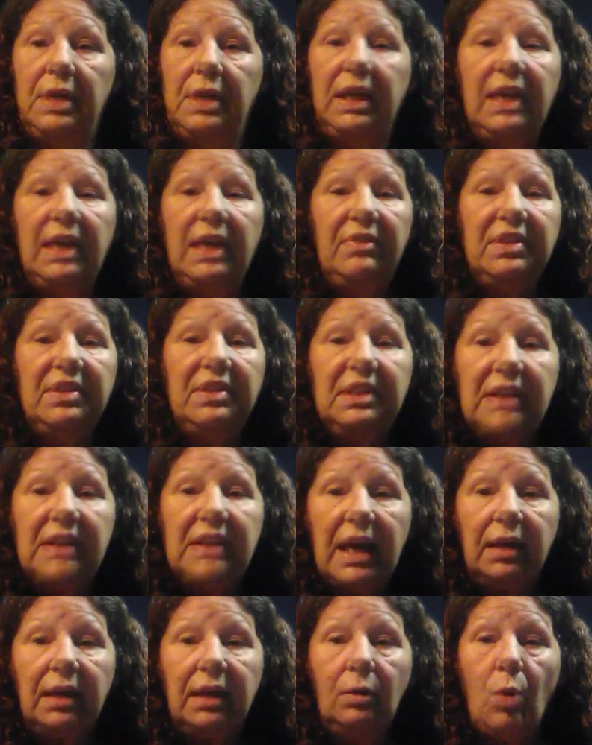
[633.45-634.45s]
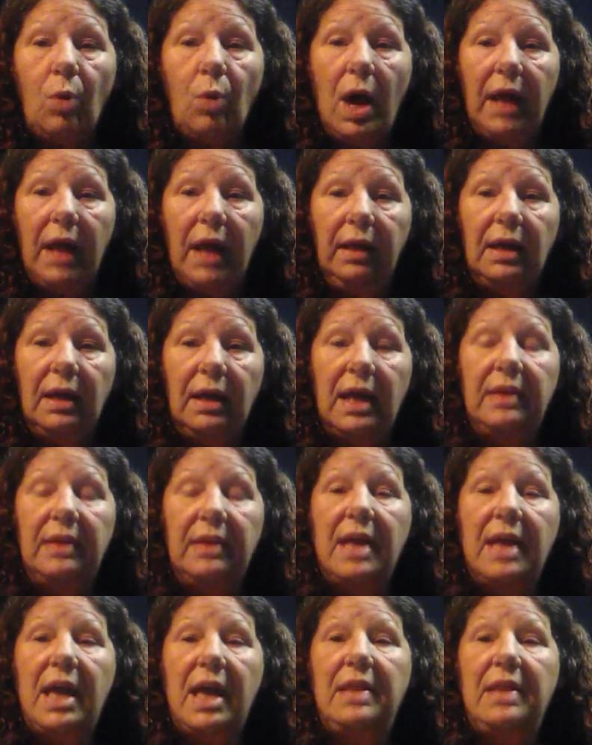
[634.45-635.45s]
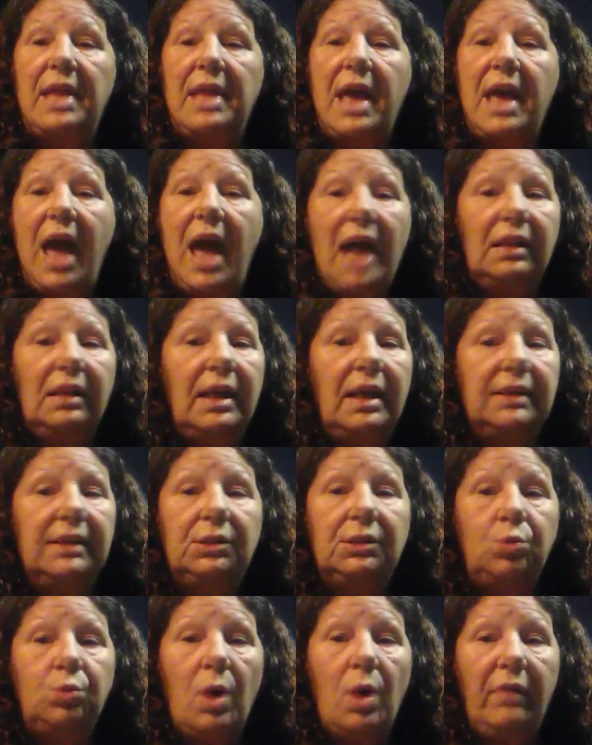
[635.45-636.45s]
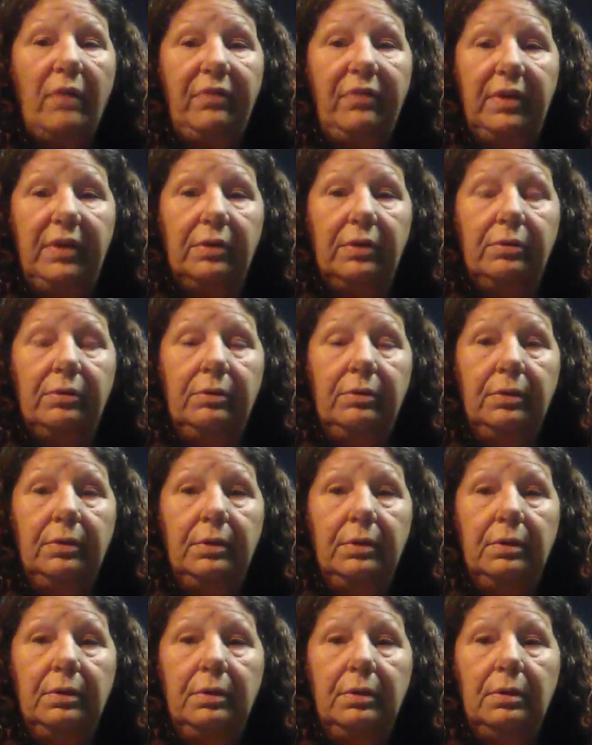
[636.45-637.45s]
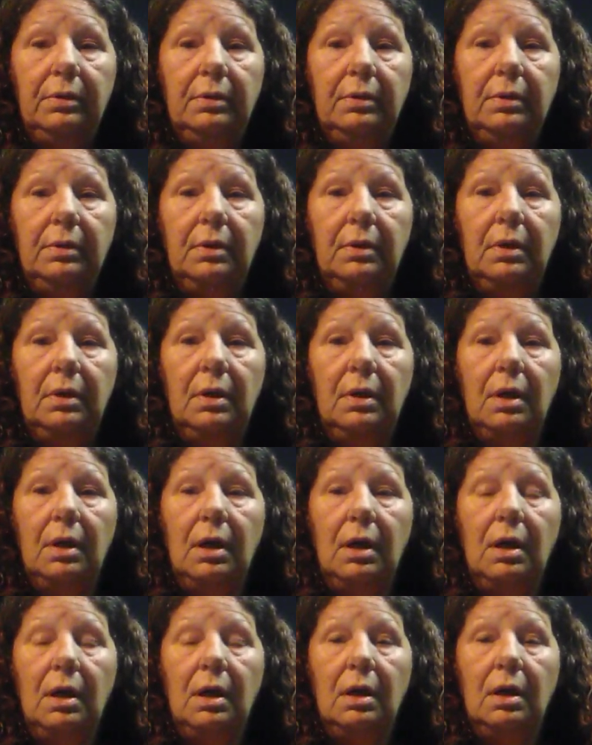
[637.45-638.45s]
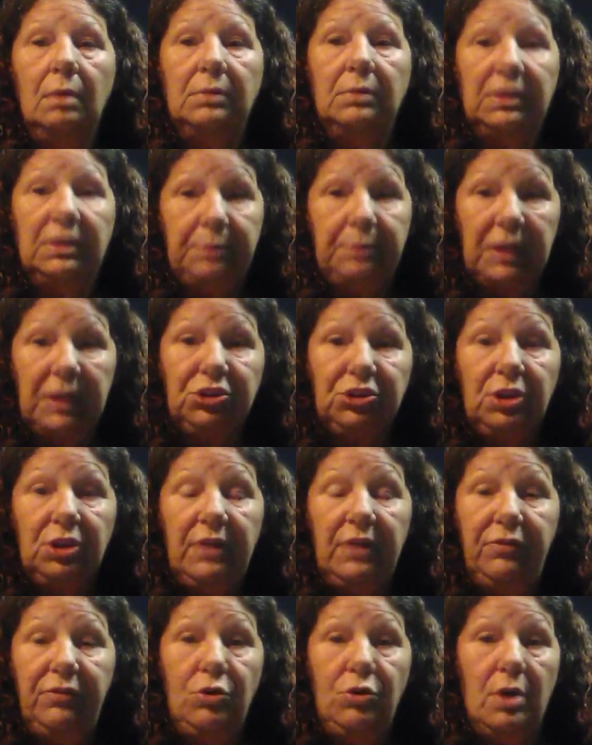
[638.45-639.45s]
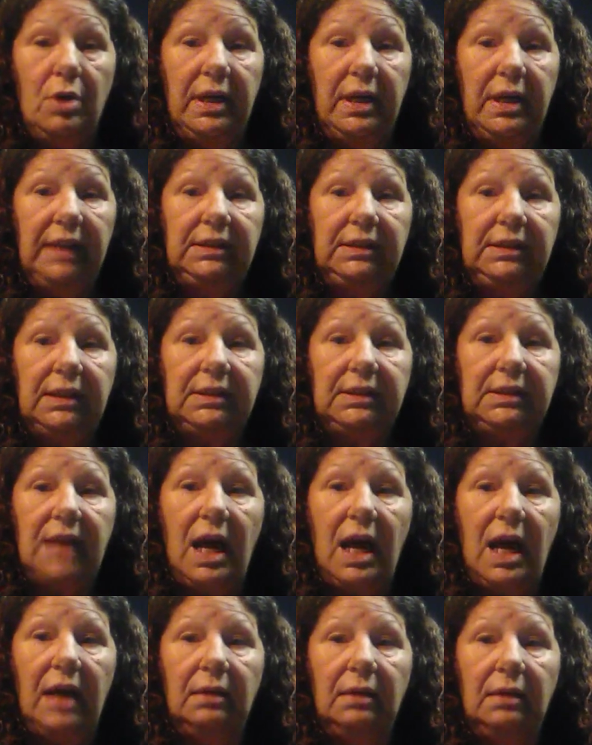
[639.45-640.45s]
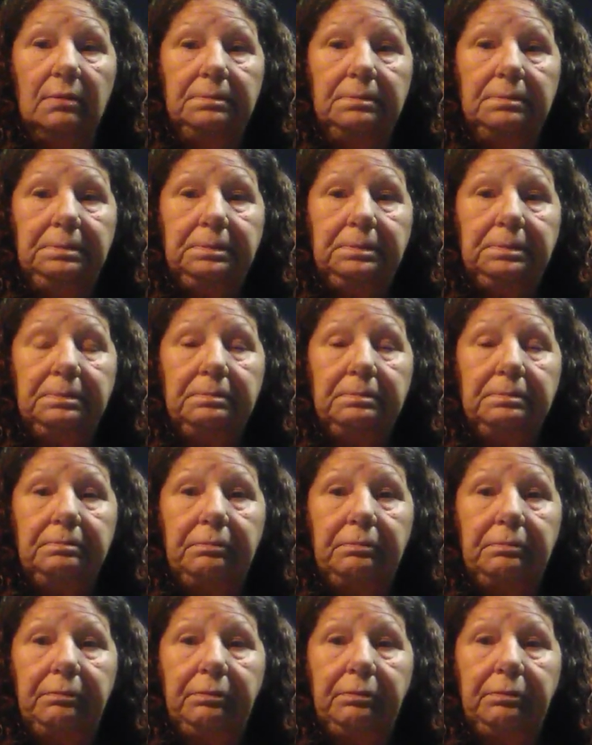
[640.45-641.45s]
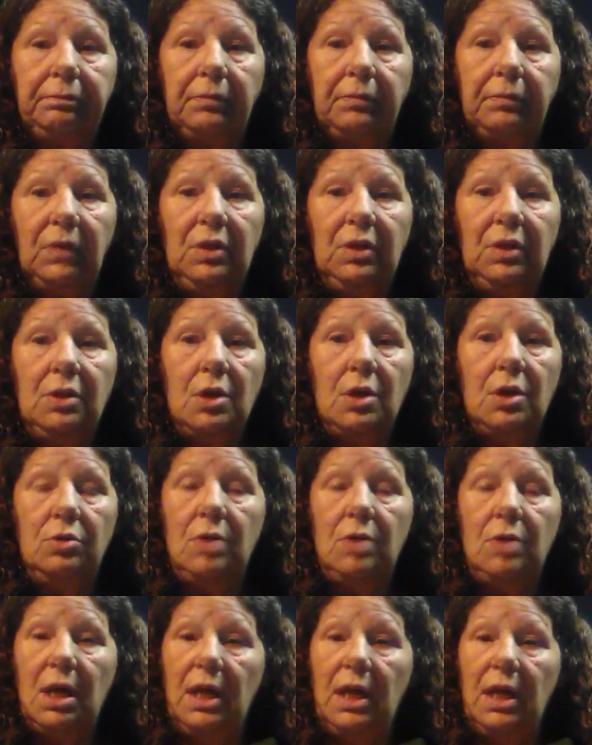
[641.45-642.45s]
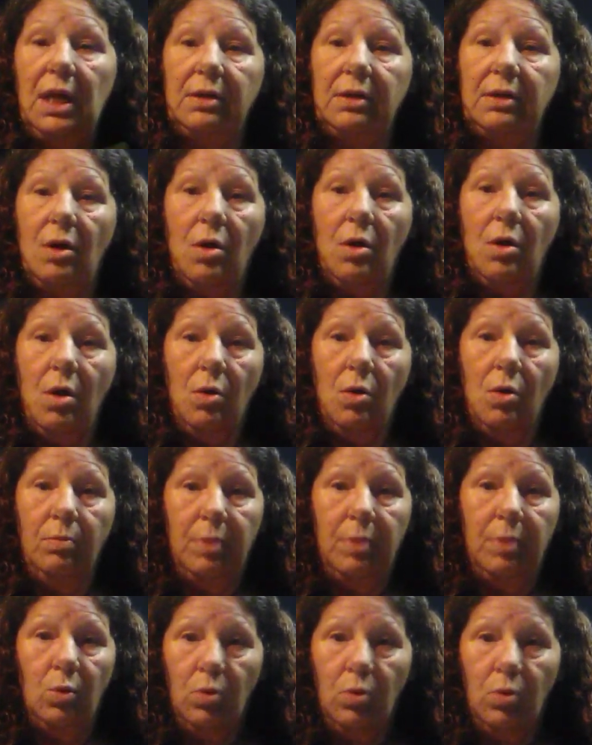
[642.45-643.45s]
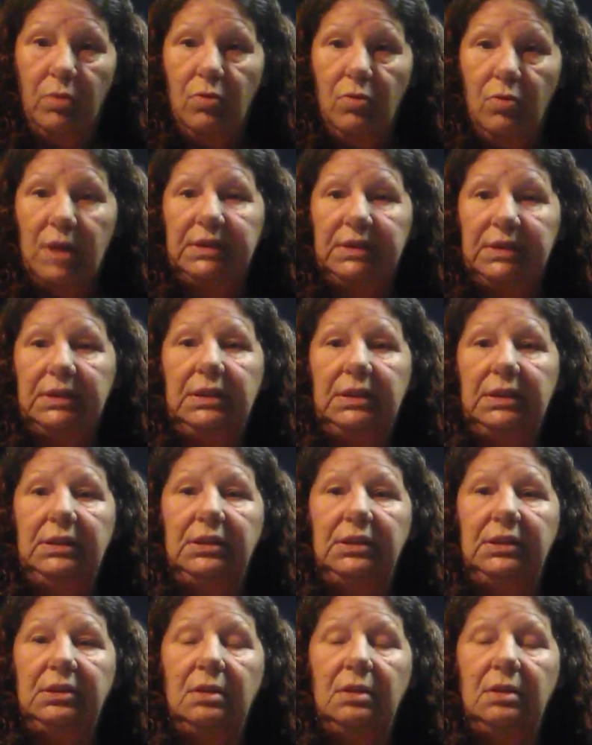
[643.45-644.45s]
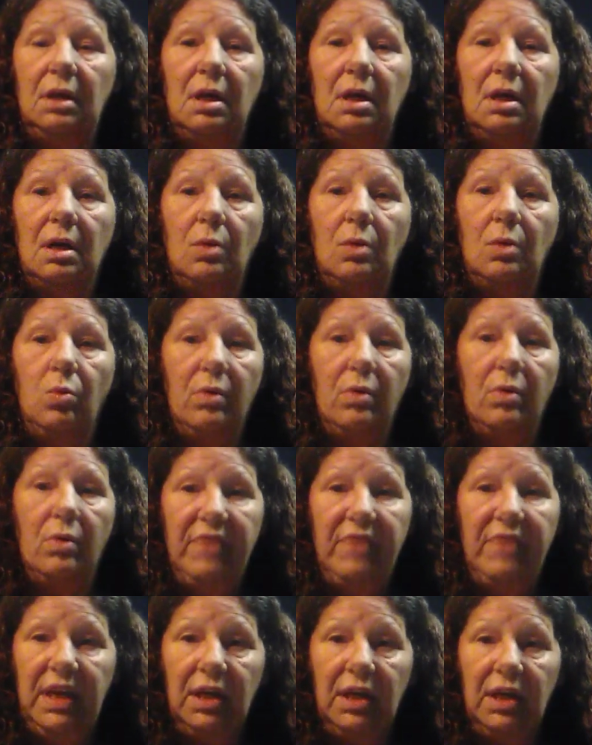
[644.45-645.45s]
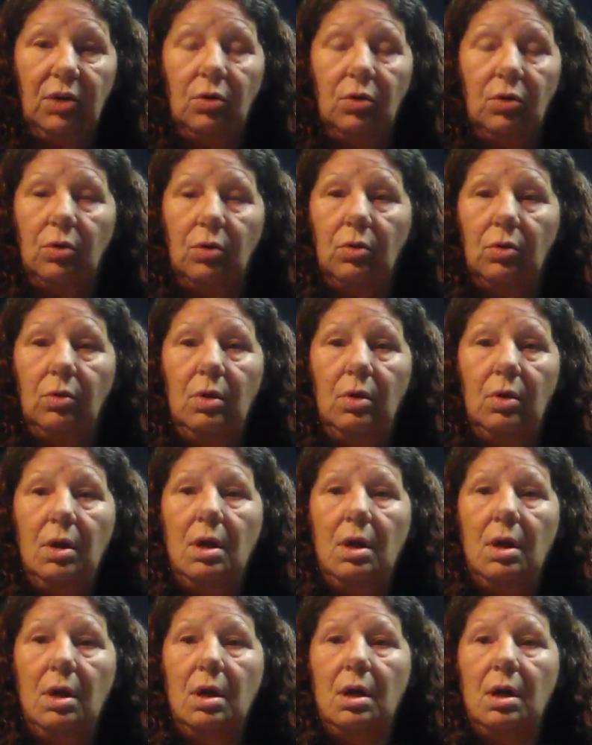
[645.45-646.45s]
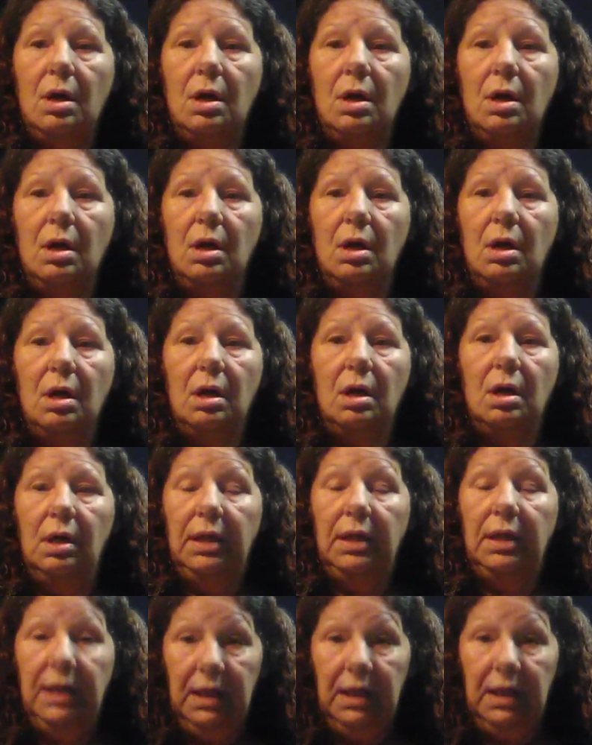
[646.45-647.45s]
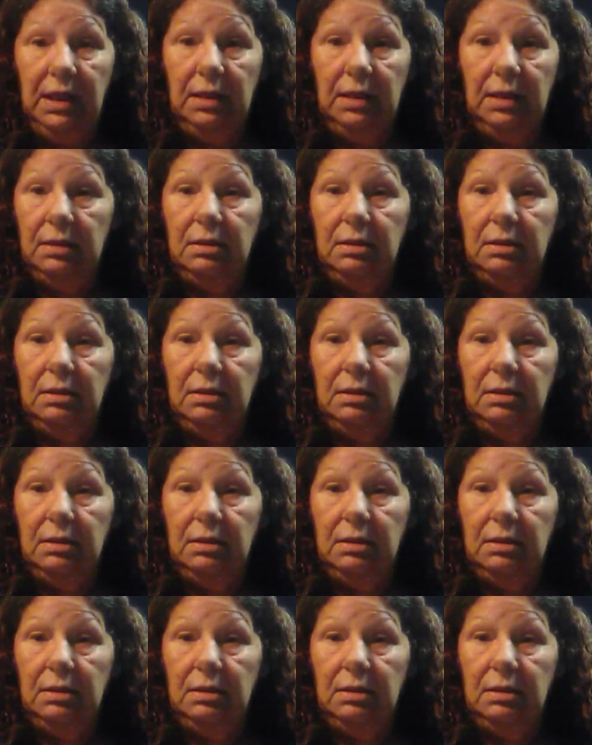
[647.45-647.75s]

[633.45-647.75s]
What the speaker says: they give it and take it away, and they act like it's welfare. Especially if you're on SSI. You're not allowed to own but one residence, one vehicle. It,